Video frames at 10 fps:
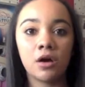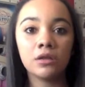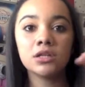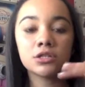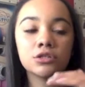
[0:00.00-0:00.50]

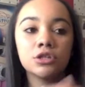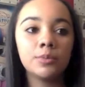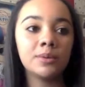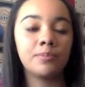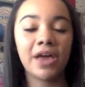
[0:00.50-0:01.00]
all these
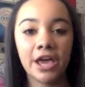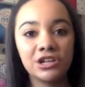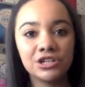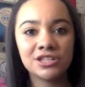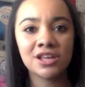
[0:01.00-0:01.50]
stupid
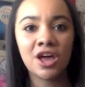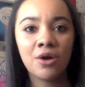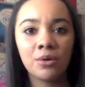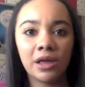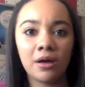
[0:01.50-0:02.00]
pages,
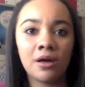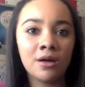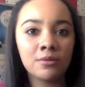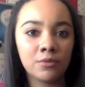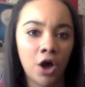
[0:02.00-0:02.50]
like,
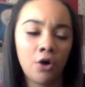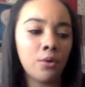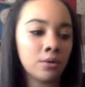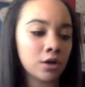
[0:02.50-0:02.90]
go,